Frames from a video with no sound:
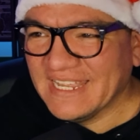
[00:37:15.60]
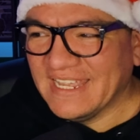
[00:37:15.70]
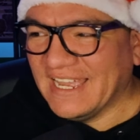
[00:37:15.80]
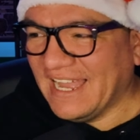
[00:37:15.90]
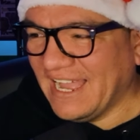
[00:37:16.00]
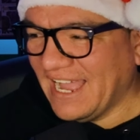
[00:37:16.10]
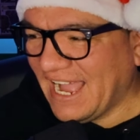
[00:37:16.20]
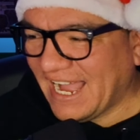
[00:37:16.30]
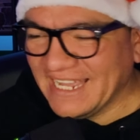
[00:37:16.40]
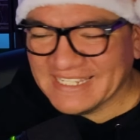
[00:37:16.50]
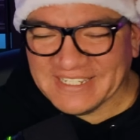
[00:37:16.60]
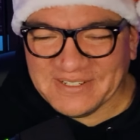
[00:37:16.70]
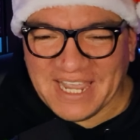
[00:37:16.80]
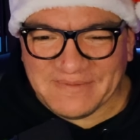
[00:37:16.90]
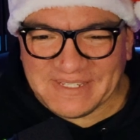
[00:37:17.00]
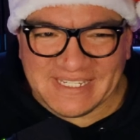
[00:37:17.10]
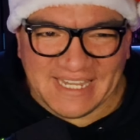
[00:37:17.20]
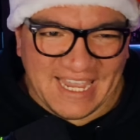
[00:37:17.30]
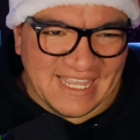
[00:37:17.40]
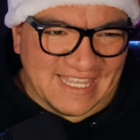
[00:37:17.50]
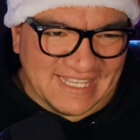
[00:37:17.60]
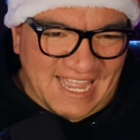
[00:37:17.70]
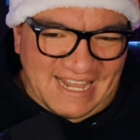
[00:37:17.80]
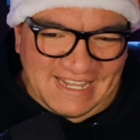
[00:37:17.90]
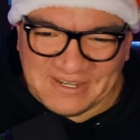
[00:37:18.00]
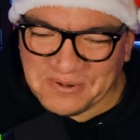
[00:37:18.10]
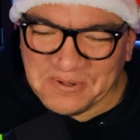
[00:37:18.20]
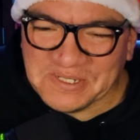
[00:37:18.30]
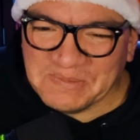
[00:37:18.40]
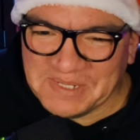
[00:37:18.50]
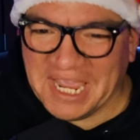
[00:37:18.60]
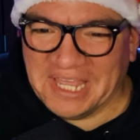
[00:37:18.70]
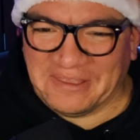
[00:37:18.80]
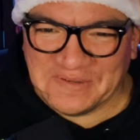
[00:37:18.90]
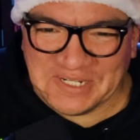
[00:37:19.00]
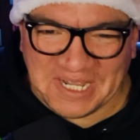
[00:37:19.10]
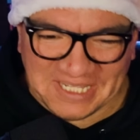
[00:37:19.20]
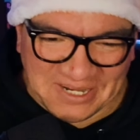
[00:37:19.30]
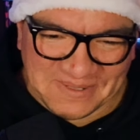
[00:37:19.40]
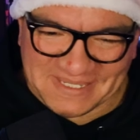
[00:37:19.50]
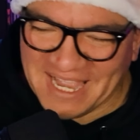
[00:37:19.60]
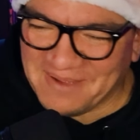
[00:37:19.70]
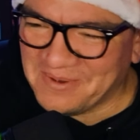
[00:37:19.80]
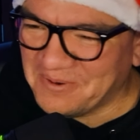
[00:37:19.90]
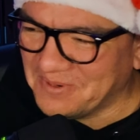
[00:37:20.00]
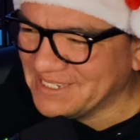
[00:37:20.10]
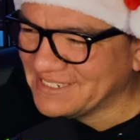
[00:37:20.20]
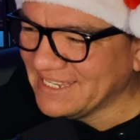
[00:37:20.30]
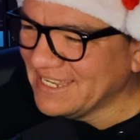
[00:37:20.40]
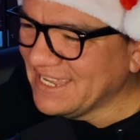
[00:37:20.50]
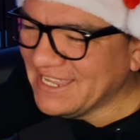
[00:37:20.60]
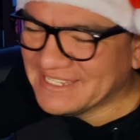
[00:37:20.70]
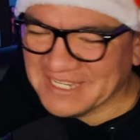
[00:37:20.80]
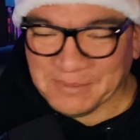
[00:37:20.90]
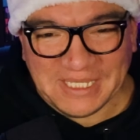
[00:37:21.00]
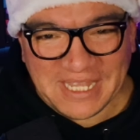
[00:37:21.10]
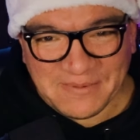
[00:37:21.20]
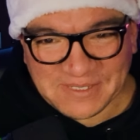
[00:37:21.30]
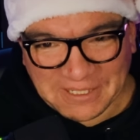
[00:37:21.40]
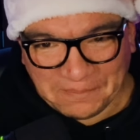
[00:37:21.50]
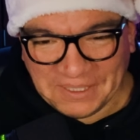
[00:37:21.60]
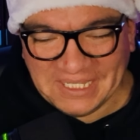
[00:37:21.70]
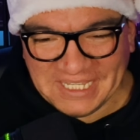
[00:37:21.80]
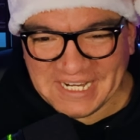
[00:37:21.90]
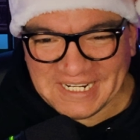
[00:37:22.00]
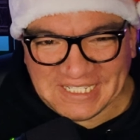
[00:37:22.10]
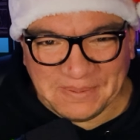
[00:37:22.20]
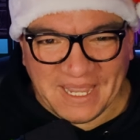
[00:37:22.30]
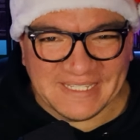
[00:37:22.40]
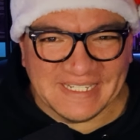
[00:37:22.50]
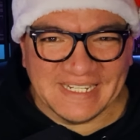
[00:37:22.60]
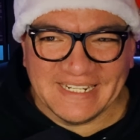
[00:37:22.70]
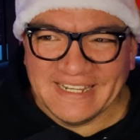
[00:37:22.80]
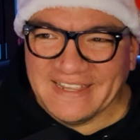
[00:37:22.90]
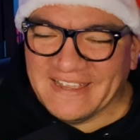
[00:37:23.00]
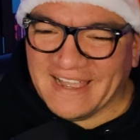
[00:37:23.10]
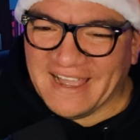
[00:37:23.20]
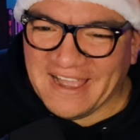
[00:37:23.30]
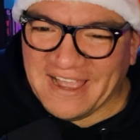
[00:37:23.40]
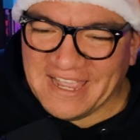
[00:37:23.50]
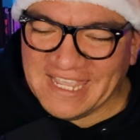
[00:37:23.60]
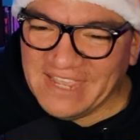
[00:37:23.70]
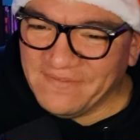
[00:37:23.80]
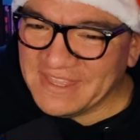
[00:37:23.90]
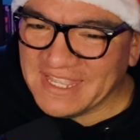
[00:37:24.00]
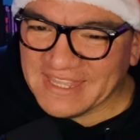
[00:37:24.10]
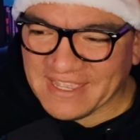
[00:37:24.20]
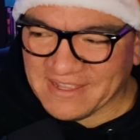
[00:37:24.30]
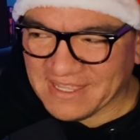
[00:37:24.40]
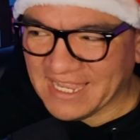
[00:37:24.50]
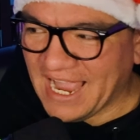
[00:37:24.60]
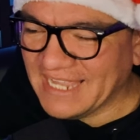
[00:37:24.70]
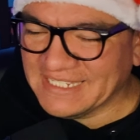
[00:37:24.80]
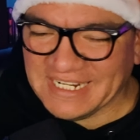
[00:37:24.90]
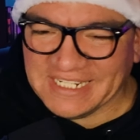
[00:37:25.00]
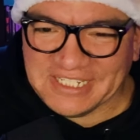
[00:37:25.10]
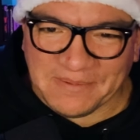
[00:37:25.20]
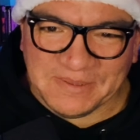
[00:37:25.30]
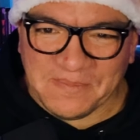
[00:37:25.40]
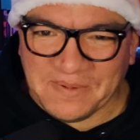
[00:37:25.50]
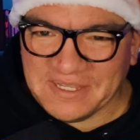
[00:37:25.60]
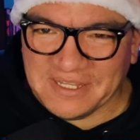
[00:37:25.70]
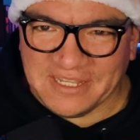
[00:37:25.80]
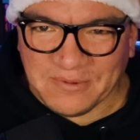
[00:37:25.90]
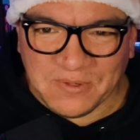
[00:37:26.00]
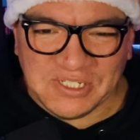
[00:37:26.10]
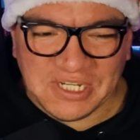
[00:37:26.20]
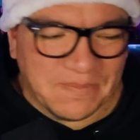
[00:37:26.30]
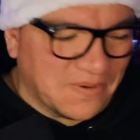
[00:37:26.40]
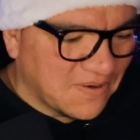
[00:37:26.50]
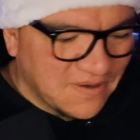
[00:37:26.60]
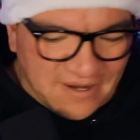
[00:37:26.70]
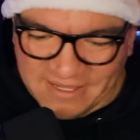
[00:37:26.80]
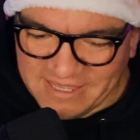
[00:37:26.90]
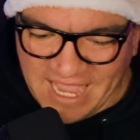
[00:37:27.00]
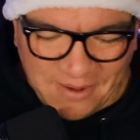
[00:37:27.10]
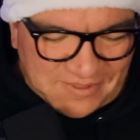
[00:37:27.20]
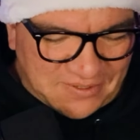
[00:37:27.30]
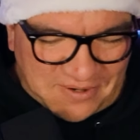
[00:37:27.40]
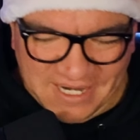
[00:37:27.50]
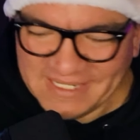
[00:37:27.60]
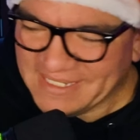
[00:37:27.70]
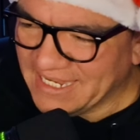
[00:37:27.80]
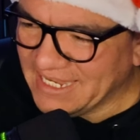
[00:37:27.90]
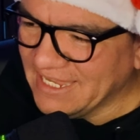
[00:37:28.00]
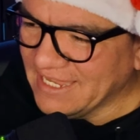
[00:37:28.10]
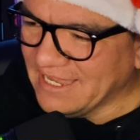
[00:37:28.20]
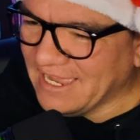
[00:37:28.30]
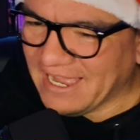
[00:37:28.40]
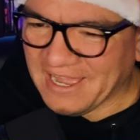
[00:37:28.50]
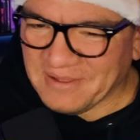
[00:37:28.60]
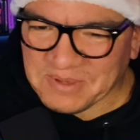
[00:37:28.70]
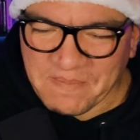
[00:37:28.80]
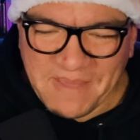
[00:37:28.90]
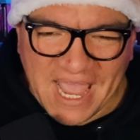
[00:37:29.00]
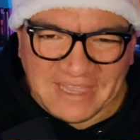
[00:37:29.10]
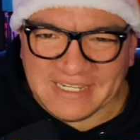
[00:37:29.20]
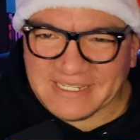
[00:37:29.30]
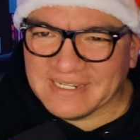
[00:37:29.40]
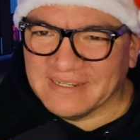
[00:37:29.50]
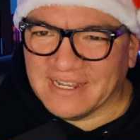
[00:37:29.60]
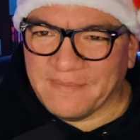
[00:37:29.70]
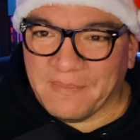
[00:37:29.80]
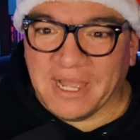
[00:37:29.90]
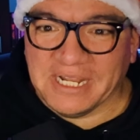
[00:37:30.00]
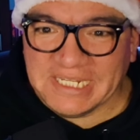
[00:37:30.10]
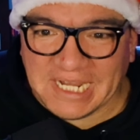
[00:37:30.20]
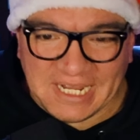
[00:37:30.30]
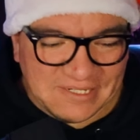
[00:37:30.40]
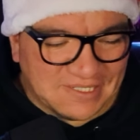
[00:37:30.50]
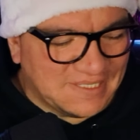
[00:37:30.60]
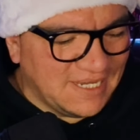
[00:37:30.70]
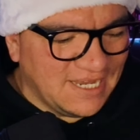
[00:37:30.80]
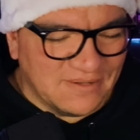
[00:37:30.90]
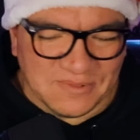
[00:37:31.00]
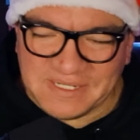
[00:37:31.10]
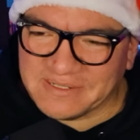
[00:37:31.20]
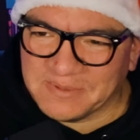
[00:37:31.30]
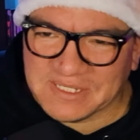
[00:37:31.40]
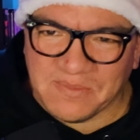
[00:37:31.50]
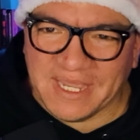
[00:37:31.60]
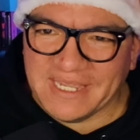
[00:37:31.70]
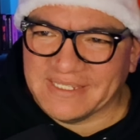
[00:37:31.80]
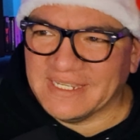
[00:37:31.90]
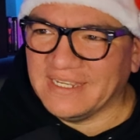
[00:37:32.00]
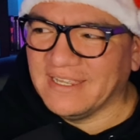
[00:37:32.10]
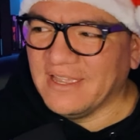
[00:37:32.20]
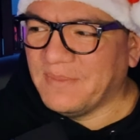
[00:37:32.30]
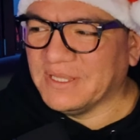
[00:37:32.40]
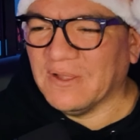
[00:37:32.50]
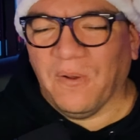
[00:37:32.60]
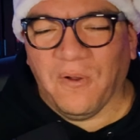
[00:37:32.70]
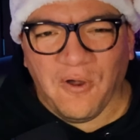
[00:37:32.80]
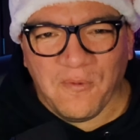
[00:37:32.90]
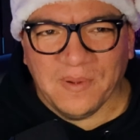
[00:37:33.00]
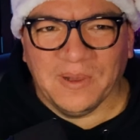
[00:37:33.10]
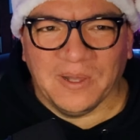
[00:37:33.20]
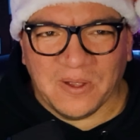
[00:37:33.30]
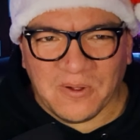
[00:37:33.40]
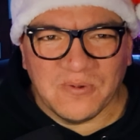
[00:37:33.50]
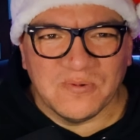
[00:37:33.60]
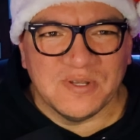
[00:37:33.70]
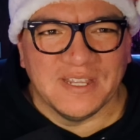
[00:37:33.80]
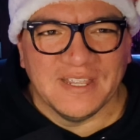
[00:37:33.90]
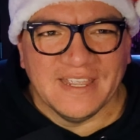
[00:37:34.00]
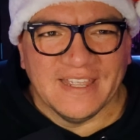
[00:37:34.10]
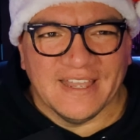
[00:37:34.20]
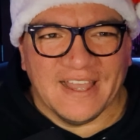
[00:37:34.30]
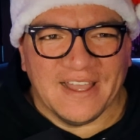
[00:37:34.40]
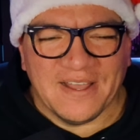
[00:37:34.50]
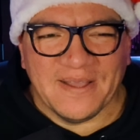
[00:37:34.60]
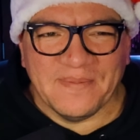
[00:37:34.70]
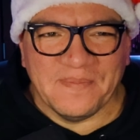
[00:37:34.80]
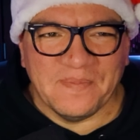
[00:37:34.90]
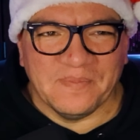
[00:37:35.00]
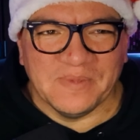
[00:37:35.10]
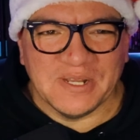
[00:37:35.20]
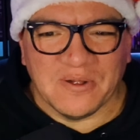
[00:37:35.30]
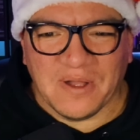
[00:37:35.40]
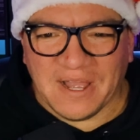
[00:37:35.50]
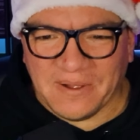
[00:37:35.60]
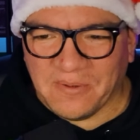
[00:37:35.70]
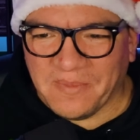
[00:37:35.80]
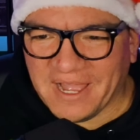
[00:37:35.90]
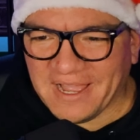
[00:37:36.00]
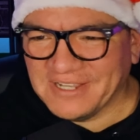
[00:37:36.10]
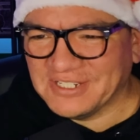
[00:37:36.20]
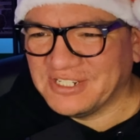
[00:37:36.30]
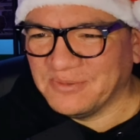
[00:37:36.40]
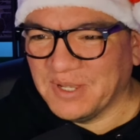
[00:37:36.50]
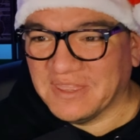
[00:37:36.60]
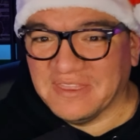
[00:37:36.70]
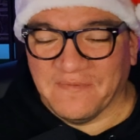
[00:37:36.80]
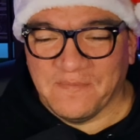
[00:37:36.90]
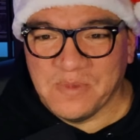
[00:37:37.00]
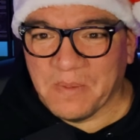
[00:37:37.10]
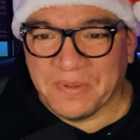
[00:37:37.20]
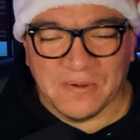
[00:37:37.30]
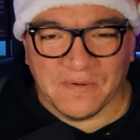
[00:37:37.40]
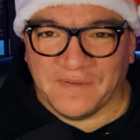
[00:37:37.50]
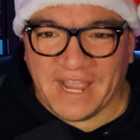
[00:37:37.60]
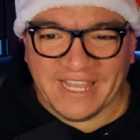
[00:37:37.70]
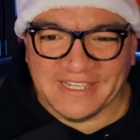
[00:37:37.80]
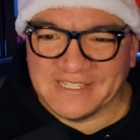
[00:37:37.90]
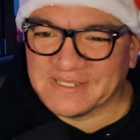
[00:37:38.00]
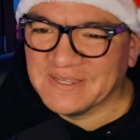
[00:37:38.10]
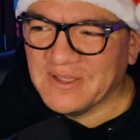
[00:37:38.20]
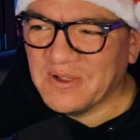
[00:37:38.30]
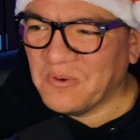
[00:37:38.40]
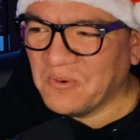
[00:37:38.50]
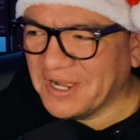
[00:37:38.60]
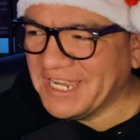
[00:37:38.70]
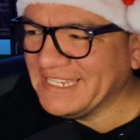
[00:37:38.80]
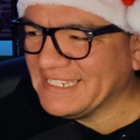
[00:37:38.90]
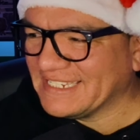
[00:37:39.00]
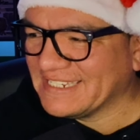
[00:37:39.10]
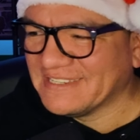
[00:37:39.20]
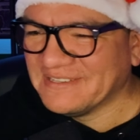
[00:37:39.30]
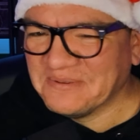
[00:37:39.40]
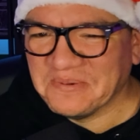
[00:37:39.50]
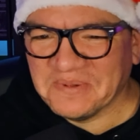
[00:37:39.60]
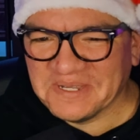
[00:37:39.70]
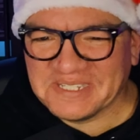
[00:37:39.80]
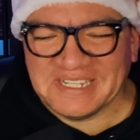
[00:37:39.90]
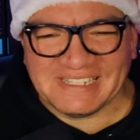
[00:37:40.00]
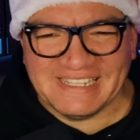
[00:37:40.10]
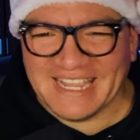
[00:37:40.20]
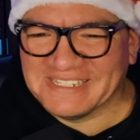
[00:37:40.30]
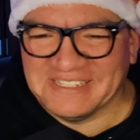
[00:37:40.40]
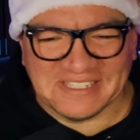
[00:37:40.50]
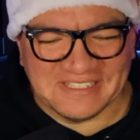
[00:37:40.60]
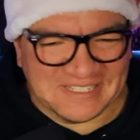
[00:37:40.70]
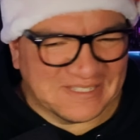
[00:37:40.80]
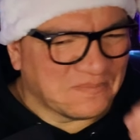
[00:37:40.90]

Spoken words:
I still have to say that gruesome death of John Leguizamo was something that was completely unexpected. Even the guys getting chopped up in the wood chipper, that was crazy. The mallet montage scene was amazing. But the Home Alone homage with the pure violence was just next, just